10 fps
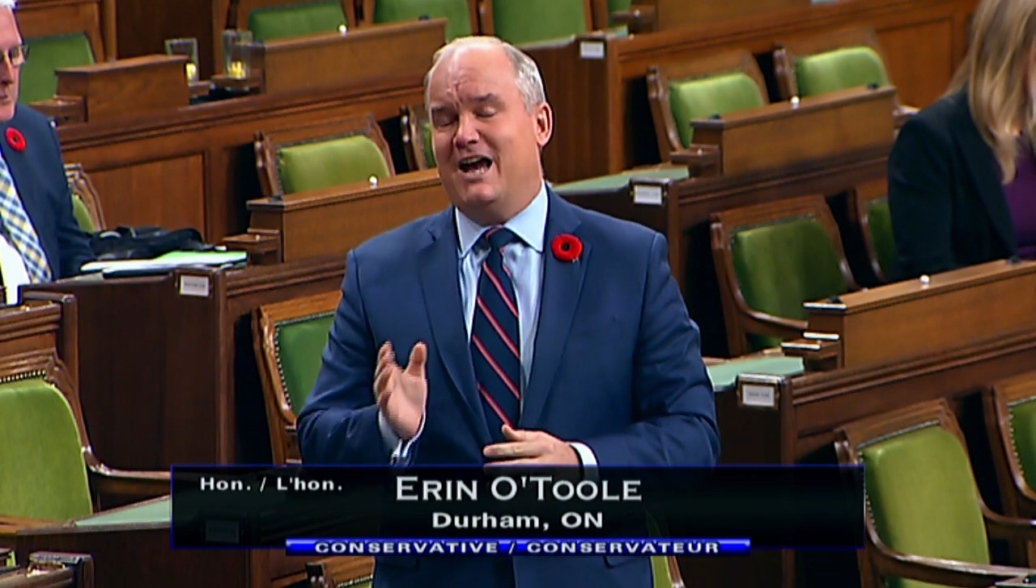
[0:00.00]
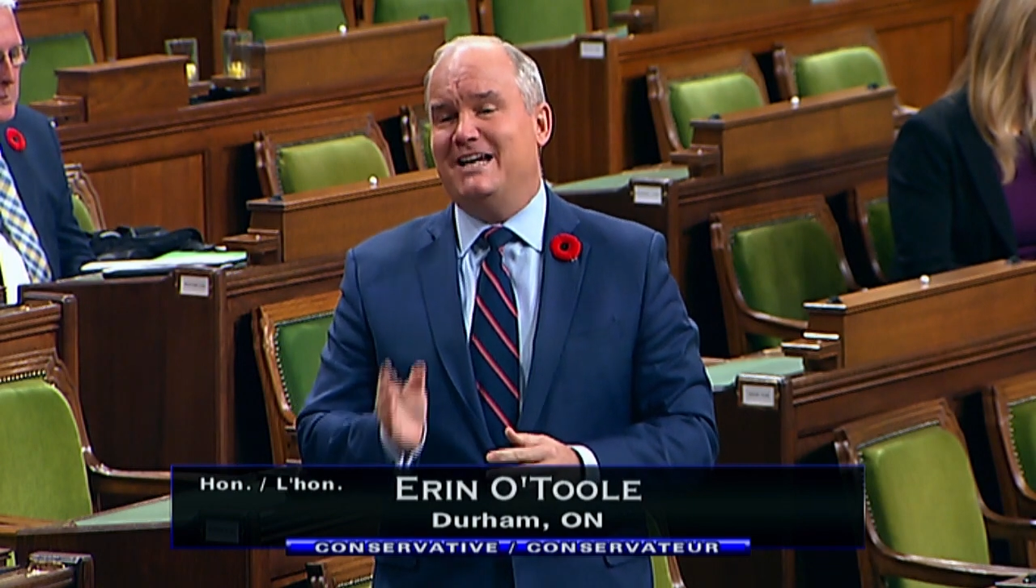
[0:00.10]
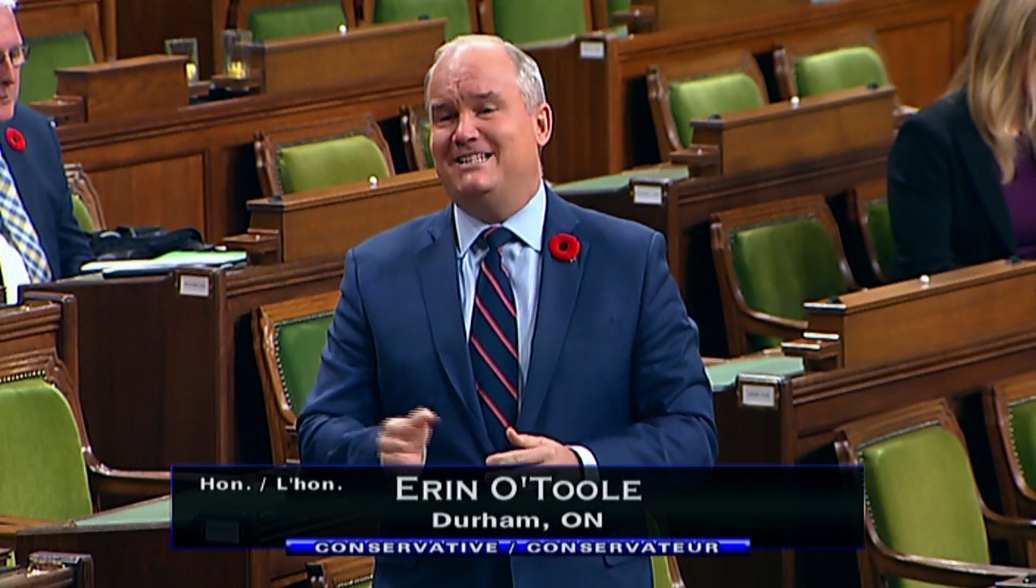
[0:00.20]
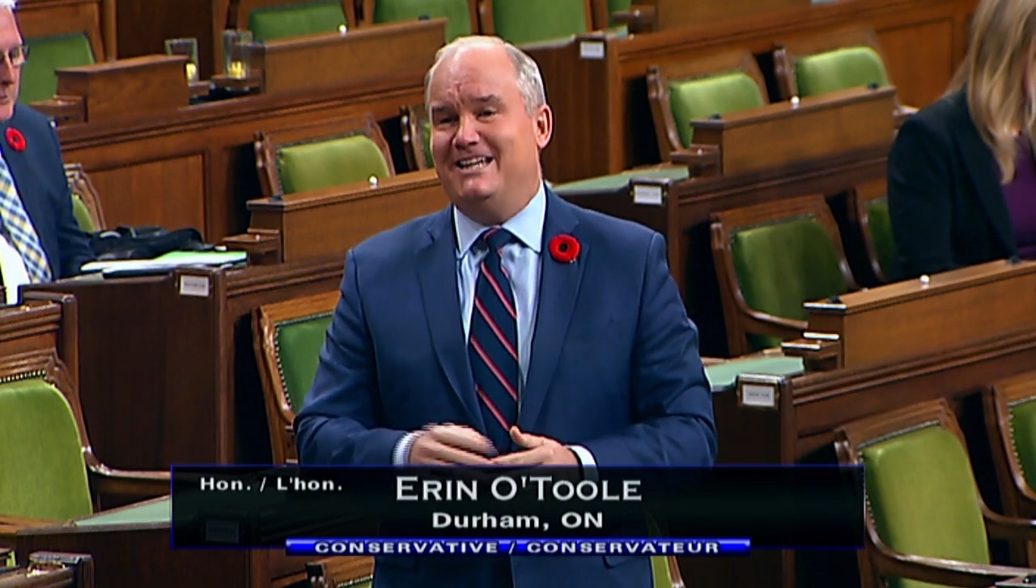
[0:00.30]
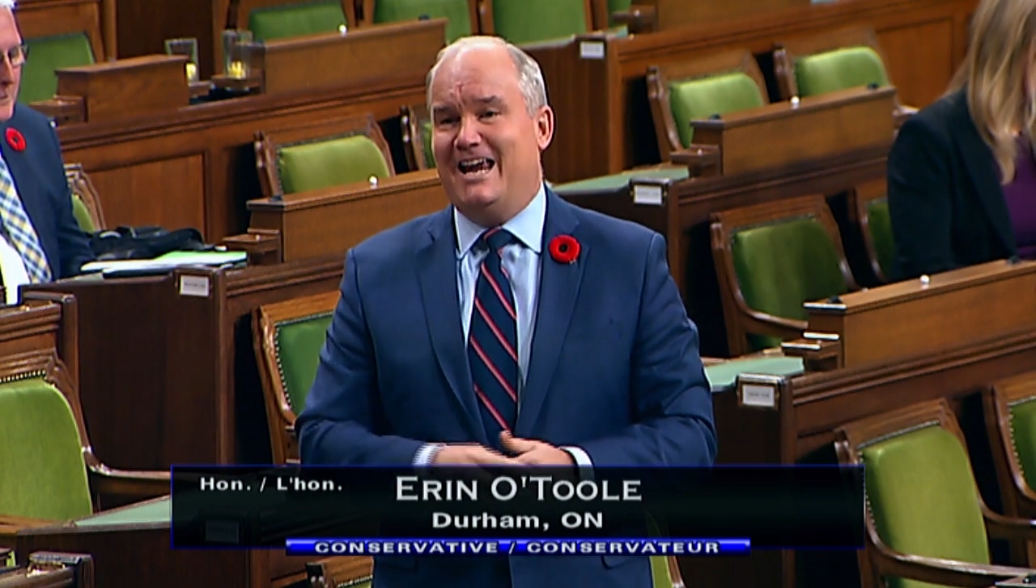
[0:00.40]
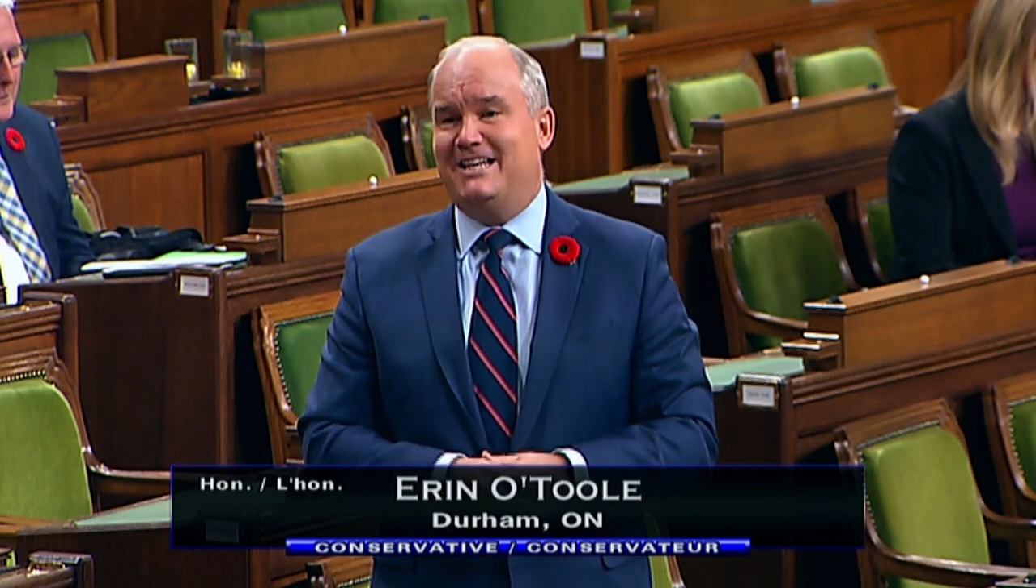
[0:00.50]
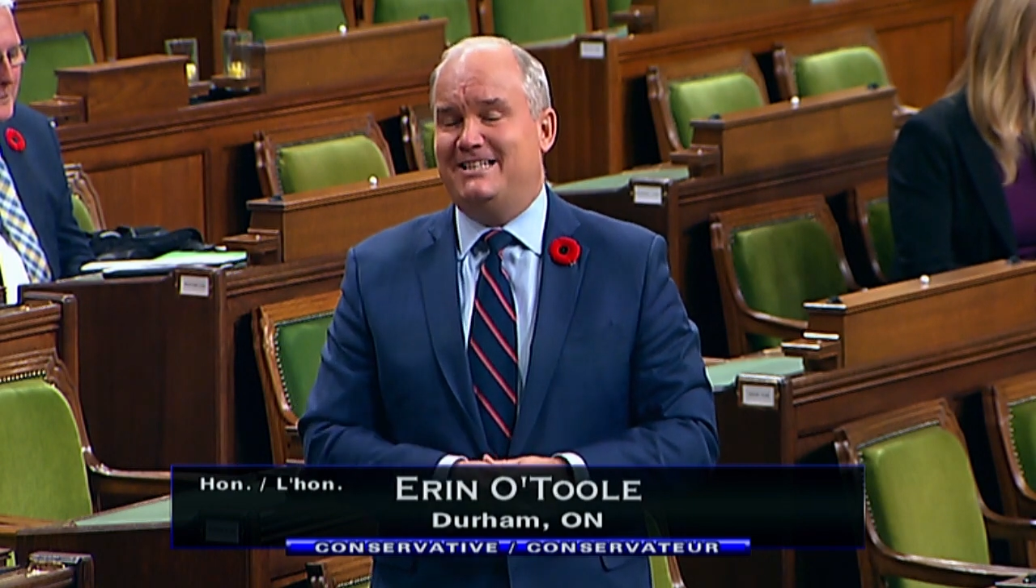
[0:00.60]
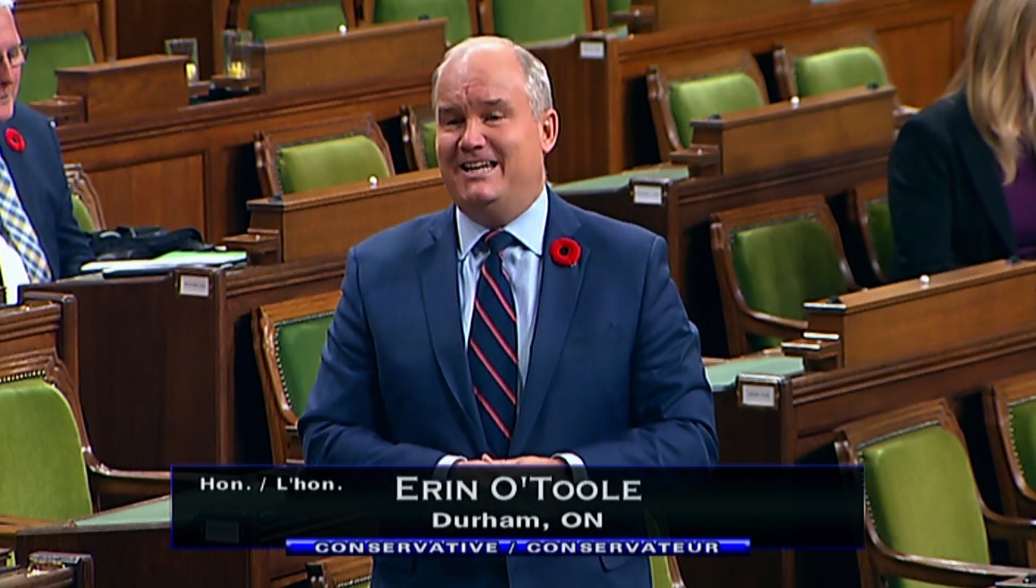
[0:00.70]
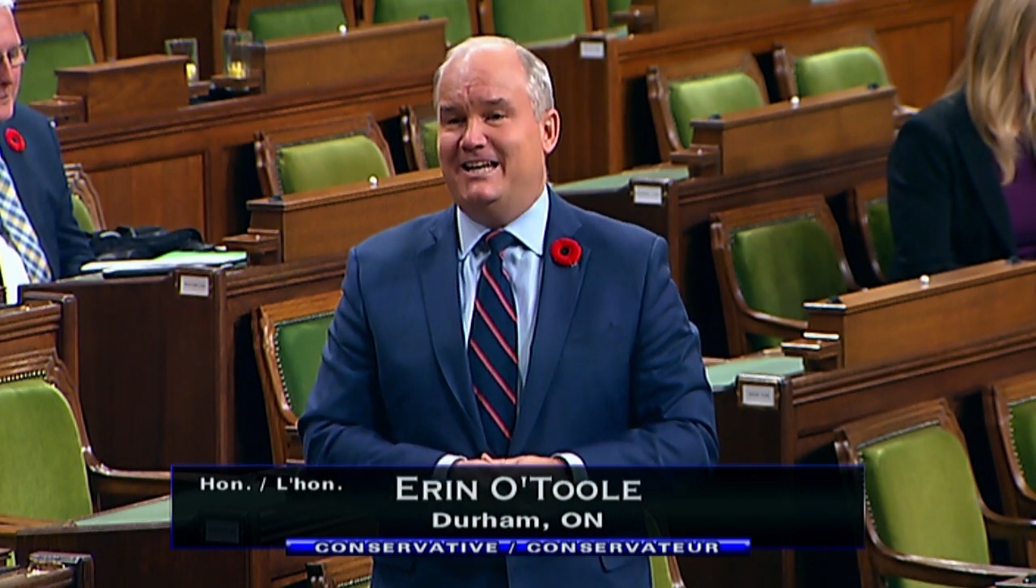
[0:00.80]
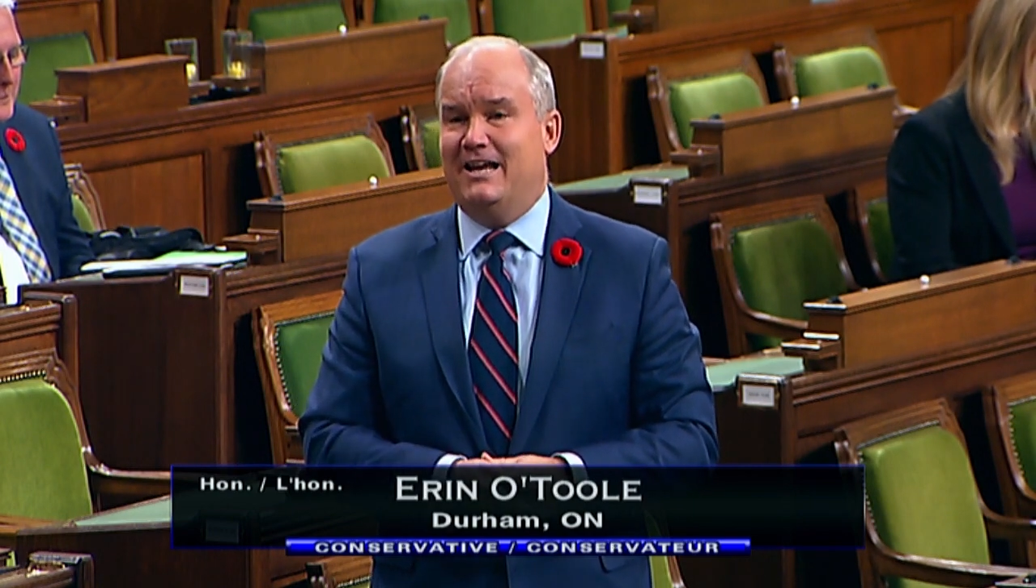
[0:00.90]

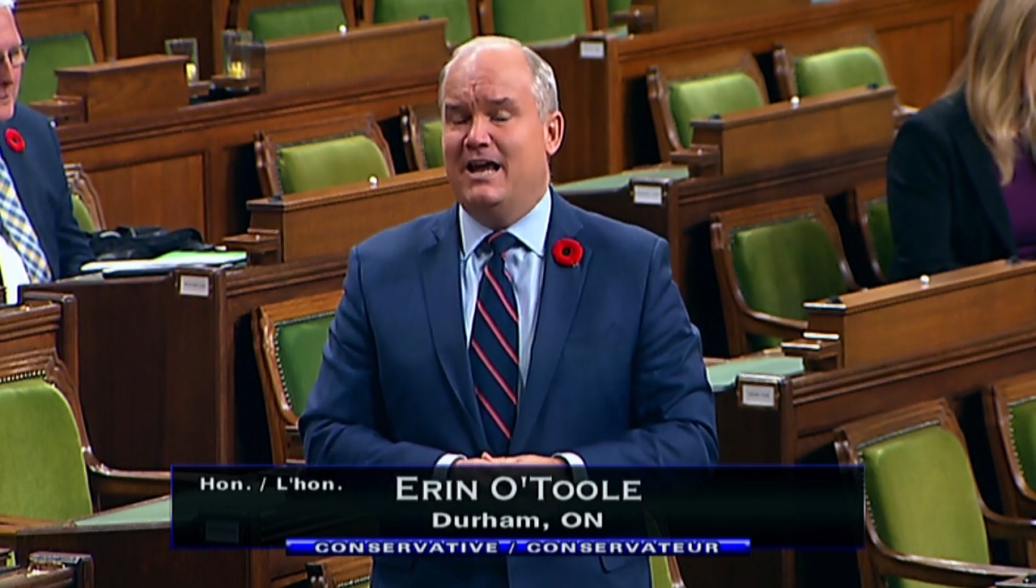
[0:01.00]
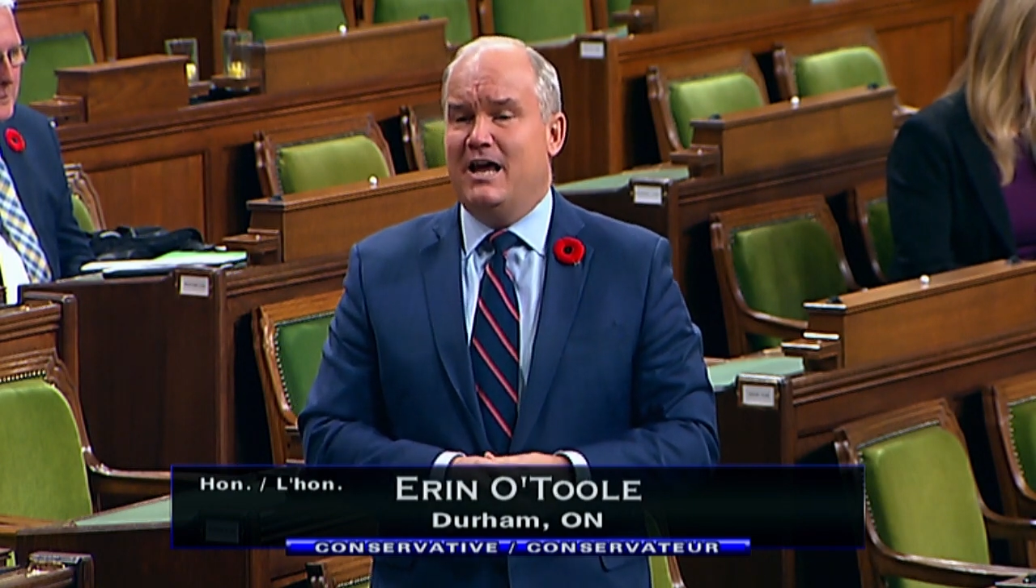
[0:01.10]
1918,